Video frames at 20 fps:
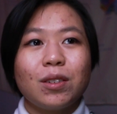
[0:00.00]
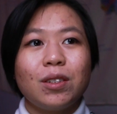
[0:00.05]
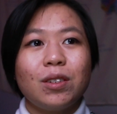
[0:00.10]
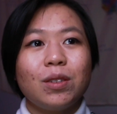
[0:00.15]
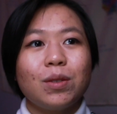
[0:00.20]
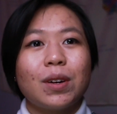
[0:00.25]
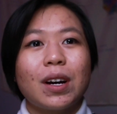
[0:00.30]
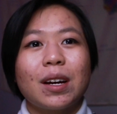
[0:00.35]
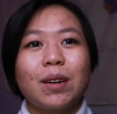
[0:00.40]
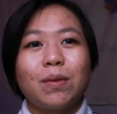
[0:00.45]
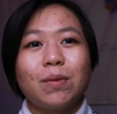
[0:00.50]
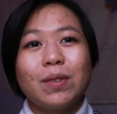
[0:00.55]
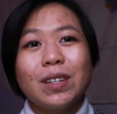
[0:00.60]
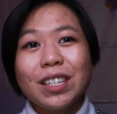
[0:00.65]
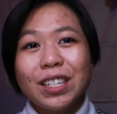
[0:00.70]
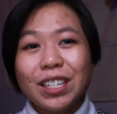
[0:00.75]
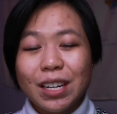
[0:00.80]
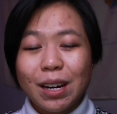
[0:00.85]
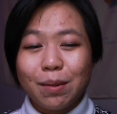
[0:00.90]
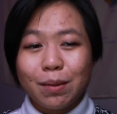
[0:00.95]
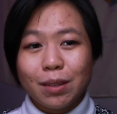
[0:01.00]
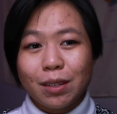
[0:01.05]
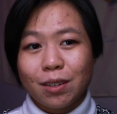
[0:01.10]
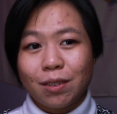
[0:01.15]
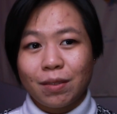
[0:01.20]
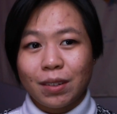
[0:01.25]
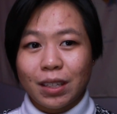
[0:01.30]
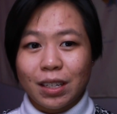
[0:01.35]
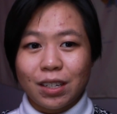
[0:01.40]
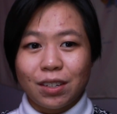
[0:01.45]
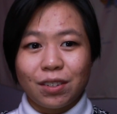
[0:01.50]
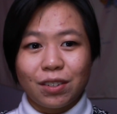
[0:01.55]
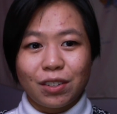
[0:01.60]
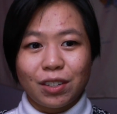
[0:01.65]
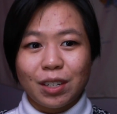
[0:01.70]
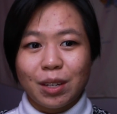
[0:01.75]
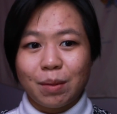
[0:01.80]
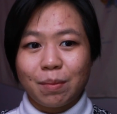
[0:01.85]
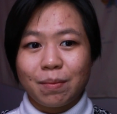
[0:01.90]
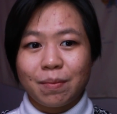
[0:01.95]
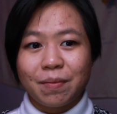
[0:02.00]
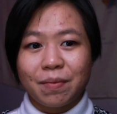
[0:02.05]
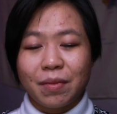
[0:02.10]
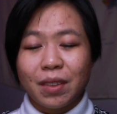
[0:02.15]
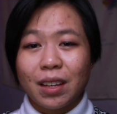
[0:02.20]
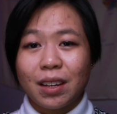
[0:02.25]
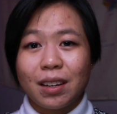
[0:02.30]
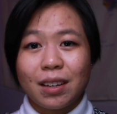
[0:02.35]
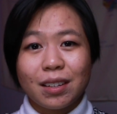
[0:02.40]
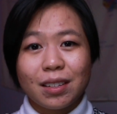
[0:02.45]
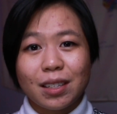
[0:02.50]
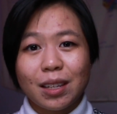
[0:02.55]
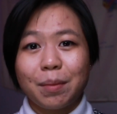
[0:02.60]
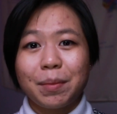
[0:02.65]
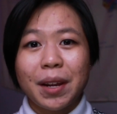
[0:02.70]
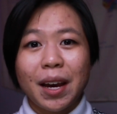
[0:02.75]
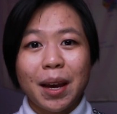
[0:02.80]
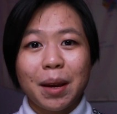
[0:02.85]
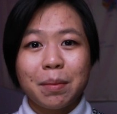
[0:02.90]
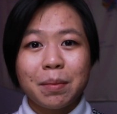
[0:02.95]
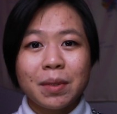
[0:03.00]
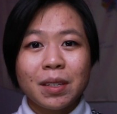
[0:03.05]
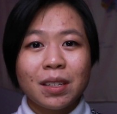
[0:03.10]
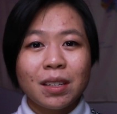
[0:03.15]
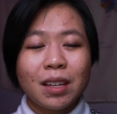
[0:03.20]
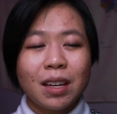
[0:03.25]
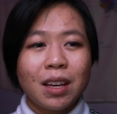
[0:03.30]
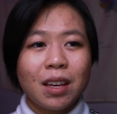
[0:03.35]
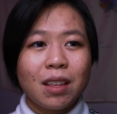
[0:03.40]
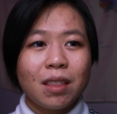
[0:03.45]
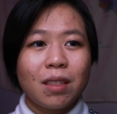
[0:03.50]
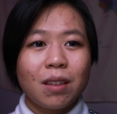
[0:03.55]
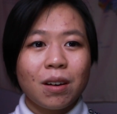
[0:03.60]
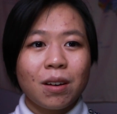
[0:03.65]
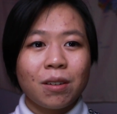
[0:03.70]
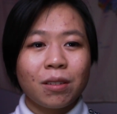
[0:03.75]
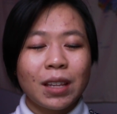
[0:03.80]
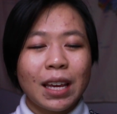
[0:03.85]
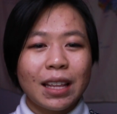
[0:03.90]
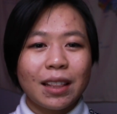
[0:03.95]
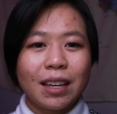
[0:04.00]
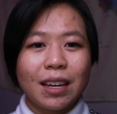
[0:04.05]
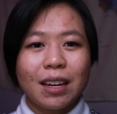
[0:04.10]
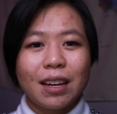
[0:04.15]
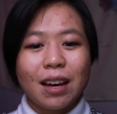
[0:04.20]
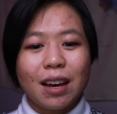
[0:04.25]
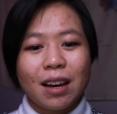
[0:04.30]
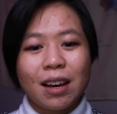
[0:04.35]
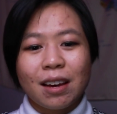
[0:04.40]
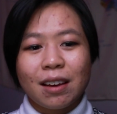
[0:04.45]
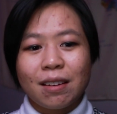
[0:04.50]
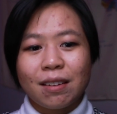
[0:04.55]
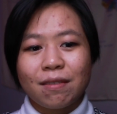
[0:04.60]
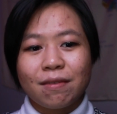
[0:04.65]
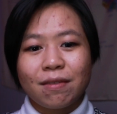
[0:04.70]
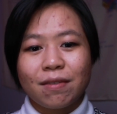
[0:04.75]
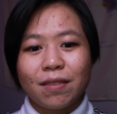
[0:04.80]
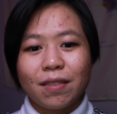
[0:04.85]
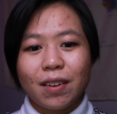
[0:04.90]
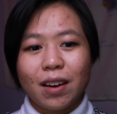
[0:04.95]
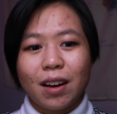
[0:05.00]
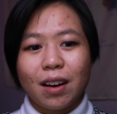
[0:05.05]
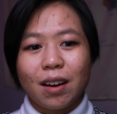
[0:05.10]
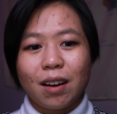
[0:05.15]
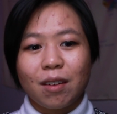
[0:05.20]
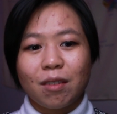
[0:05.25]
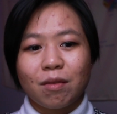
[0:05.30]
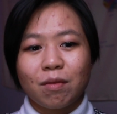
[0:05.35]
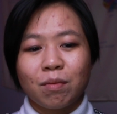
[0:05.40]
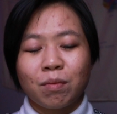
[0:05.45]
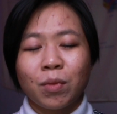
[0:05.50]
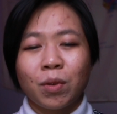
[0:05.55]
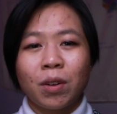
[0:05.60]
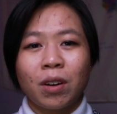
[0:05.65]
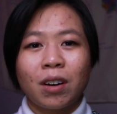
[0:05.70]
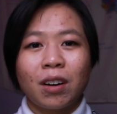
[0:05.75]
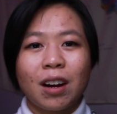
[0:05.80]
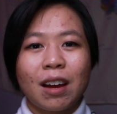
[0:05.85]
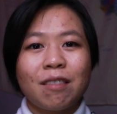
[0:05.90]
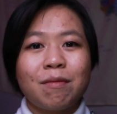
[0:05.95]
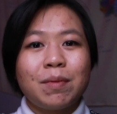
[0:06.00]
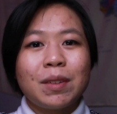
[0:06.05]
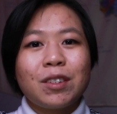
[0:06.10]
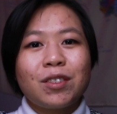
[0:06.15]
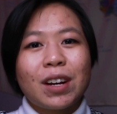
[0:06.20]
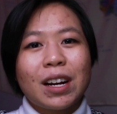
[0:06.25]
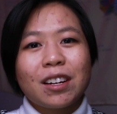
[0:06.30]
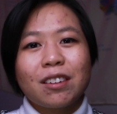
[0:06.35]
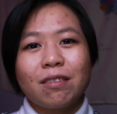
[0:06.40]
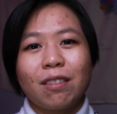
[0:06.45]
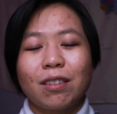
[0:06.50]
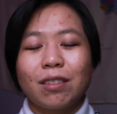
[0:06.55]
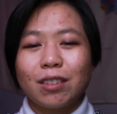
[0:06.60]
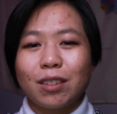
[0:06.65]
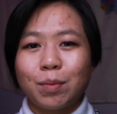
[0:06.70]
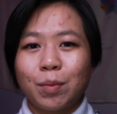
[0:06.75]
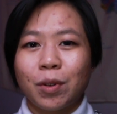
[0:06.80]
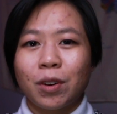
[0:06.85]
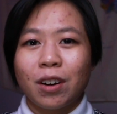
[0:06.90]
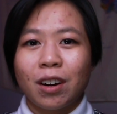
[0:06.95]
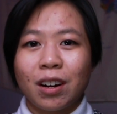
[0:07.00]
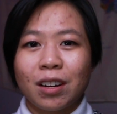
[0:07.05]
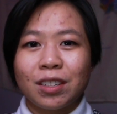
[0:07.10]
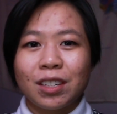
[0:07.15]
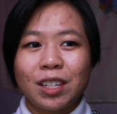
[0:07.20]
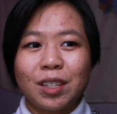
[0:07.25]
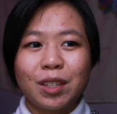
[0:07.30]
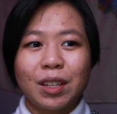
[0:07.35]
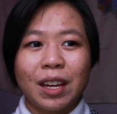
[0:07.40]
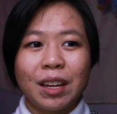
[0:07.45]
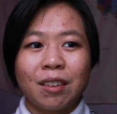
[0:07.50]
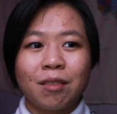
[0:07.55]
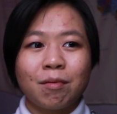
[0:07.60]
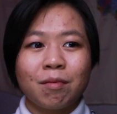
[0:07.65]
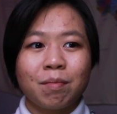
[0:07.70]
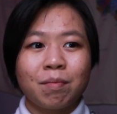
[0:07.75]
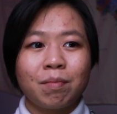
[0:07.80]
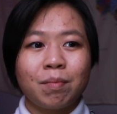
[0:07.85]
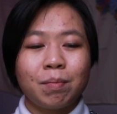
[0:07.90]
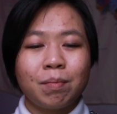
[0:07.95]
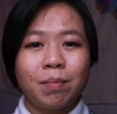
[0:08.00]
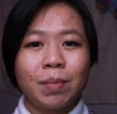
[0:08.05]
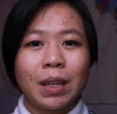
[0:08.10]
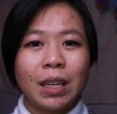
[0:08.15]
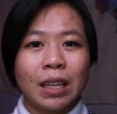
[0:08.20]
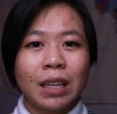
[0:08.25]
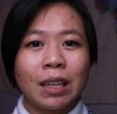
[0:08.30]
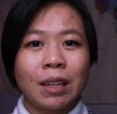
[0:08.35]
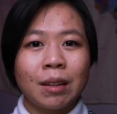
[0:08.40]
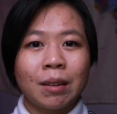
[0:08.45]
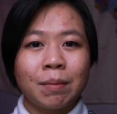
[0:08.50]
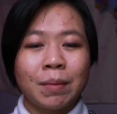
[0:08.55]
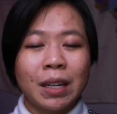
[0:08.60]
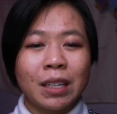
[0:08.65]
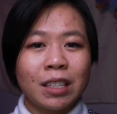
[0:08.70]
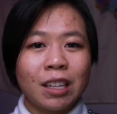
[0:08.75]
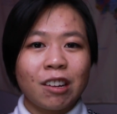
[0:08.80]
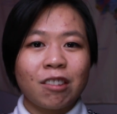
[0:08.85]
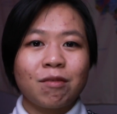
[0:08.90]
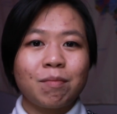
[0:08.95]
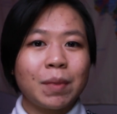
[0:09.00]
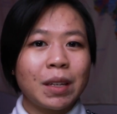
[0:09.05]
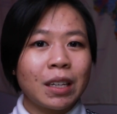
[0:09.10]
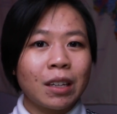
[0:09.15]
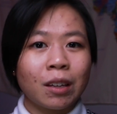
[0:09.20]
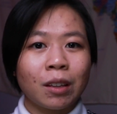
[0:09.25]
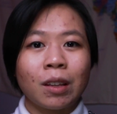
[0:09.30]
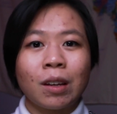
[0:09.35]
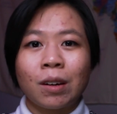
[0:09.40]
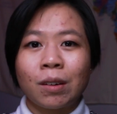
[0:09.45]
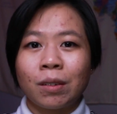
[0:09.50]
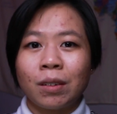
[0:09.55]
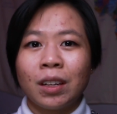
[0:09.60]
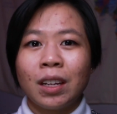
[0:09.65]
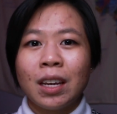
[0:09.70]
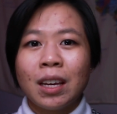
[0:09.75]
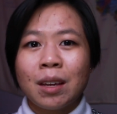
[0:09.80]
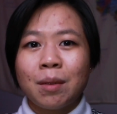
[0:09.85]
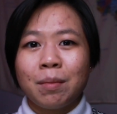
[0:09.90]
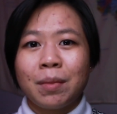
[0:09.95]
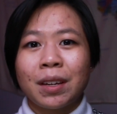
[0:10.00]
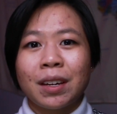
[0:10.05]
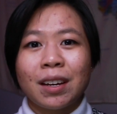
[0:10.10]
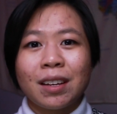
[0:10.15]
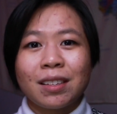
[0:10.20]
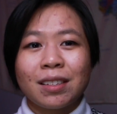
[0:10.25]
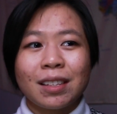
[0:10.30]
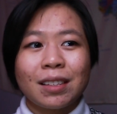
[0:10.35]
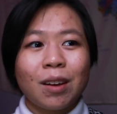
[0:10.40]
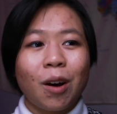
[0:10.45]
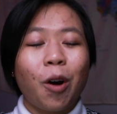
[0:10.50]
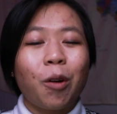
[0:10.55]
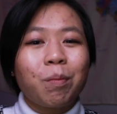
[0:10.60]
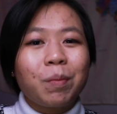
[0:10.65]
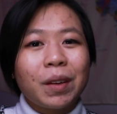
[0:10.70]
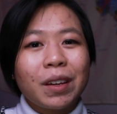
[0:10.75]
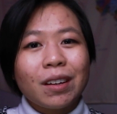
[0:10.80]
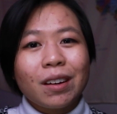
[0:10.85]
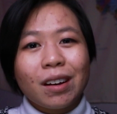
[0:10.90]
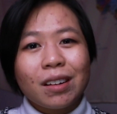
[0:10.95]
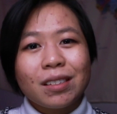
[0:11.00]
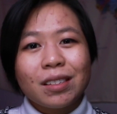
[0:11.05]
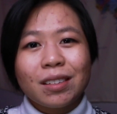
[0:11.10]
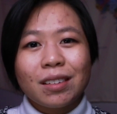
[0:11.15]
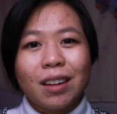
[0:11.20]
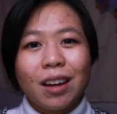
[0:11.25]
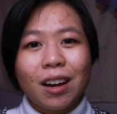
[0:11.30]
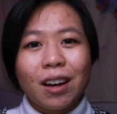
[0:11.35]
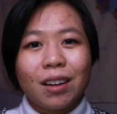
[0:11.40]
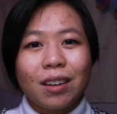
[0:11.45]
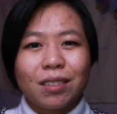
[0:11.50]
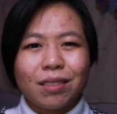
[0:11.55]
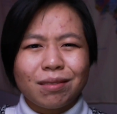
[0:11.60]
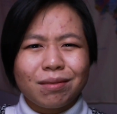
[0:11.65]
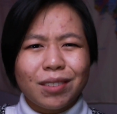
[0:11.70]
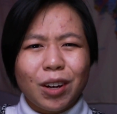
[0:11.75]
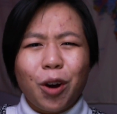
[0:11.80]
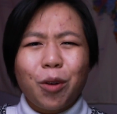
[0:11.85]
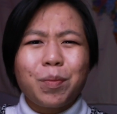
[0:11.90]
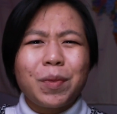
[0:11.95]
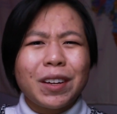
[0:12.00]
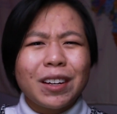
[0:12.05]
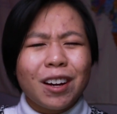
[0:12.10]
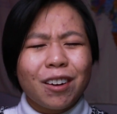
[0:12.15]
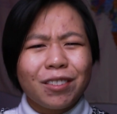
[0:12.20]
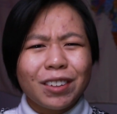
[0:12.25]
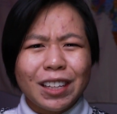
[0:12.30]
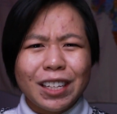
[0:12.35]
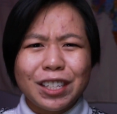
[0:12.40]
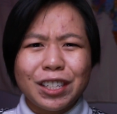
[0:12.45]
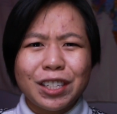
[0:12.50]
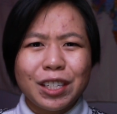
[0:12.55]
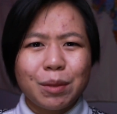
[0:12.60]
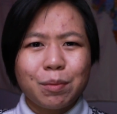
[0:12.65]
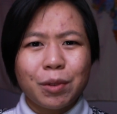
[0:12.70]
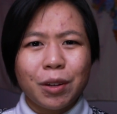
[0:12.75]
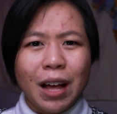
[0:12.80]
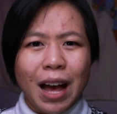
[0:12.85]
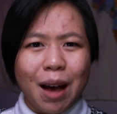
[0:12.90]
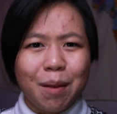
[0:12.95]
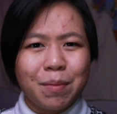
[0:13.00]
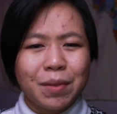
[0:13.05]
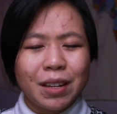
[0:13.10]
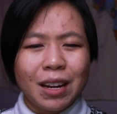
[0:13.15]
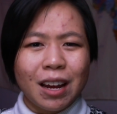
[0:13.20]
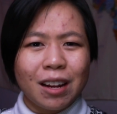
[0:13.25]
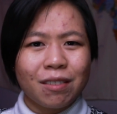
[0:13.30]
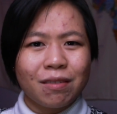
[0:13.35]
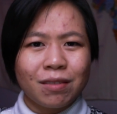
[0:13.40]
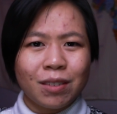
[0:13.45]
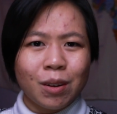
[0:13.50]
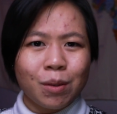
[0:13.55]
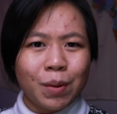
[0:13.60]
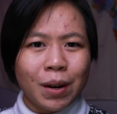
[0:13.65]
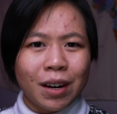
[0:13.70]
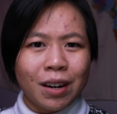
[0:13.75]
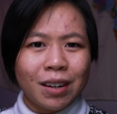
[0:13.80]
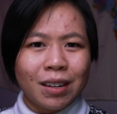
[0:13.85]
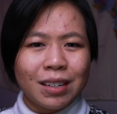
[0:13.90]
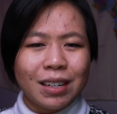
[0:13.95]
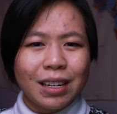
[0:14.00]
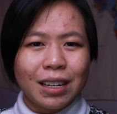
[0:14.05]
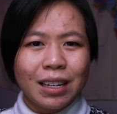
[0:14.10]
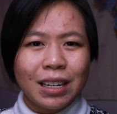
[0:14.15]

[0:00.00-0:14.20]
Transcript: Do I wish I was in a relationship? Sometimes, though lately have been trying to focus more on just like being myself, being alone, because hoping a relationship will happen out of nowhere